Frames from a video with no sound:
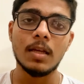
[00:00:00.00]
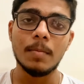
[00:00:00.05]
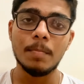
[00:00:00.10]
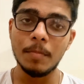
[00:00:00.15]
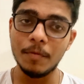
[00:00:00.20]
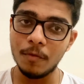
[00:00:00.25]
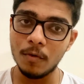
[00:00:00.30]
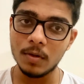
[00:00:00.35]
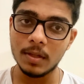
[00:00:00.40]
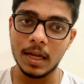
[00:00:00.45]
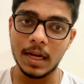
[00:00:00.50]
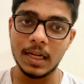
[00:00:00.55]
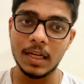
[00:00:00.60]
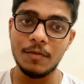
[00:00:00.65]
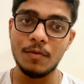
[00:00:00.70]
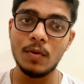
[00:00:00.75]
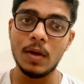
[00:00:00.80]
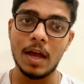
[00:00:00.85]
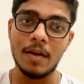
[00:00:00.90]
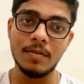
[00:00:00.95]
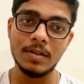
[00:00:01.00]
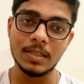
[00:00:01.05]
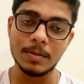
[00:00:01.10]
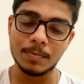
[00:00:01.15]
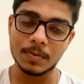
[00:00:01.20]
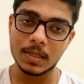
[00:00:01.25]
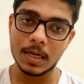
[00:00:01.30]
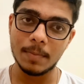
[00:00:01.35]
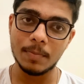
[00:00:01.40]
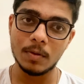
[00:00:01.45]
Before that, if you haven't
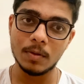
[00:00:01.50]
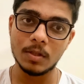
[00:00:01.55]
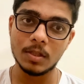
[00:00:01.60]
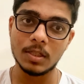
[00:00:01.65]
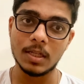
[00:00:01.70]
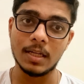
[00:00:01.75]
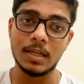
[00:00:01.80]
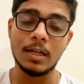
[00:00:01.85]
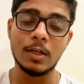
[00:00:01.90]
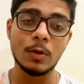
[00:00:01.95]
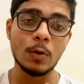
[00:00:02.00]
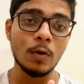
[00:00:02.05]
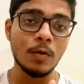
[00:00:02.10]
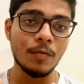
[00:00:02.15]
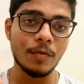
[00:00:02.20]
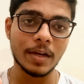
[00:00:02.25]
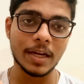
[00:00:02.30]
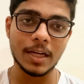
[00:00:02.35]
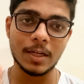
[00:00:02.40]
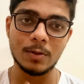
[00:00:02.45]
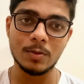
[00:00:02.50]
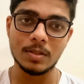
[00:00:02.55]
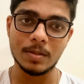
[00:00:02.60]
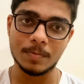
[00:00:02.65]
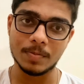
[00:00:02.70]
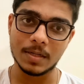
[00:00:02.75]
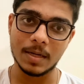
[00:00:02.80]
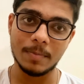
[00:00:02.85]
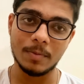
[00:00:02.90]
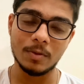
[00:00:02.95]
subscribed to the channel, don't forget to
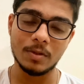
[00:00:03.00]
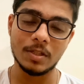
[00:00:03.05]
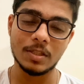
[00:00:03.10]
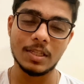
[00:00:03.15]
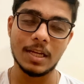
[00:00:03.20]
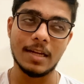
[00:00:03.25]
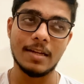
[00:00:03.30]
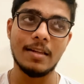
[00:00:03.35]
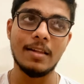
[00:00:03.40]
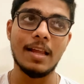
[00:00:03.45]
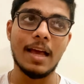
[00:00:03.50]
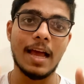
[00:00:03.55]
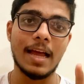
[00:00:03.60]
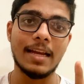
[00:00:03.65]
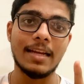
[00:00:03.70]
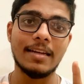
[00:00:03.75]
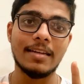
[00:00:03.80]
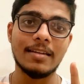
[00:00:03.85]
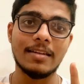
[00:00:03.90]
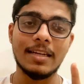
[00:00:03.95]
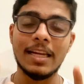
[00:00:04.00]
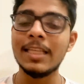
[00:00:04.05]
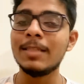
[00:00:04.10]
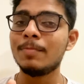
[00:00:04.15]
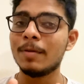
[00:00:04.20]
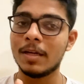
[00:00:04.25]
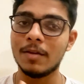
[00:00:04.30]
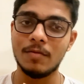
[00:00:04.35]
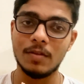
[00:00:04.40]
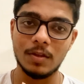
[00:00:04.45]
subscribe to the channel, and let's
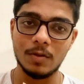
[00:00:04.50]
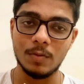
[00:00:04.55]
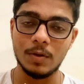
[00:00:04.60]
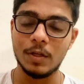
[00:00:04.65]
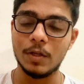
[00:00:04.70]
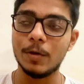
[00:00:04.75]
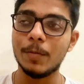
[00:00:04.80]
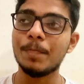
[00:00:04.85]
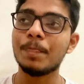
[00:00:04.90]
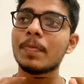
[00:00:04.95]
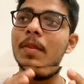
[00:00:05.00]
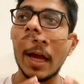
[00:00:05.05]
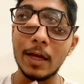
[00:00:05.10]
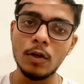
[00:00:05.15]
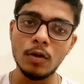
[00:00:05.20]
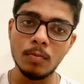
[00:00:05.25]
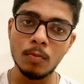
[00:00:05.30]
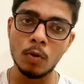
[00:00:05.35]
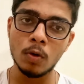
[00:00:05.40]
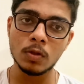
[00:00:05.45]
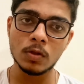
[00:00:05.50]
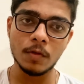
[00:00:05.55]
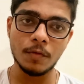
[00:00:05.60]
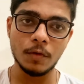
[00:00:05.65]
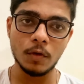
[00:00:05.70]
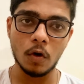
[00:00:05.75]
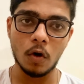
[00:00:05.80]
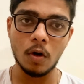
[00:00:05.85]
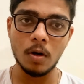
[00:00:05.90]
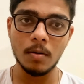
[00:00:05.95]
begin with the video. So I know most of
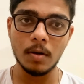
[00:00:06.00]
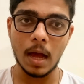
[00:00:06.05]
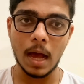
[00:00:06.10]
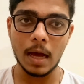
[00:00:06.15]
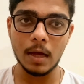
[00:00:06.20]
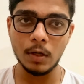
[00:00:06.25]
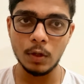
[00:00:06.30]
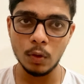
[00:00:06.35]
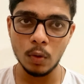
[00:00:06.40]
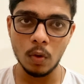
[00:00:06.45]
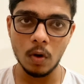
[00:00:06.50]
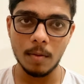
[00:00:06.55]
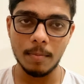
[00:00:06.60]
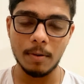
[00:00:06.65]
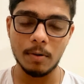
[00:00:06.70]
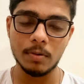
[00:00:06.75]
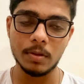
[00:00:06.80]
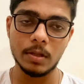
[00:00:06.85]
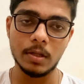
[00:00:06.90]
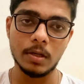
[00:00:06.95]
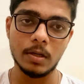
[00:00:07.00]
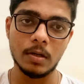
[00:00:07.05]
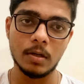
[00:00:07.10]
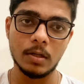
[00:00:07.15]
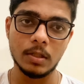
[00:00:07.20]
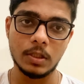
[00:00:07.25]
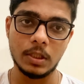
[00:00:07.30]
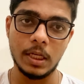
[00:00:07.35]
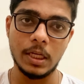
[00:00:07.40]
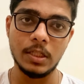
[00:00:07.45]
you all know about
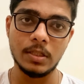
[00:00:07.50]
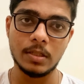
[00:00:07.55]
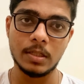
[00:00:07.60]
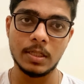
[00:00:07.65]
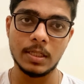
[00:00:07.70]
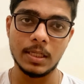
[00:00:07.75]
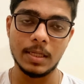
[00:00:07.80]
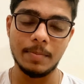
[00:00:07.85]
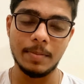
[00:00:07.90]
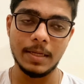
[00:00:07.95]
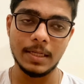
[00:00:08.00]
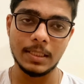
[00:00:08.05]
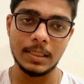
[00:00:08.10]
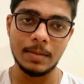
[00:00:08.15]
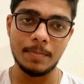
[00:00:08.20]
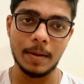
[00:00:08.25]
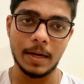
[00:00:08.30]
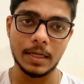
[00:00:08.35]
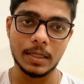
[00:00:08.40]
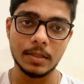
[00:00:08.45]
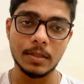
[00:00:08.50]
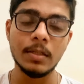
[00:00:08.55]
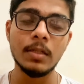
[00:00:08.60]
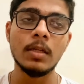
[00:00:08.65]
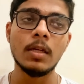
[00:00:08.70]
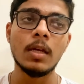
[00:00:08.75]
the changed CBSE pattern,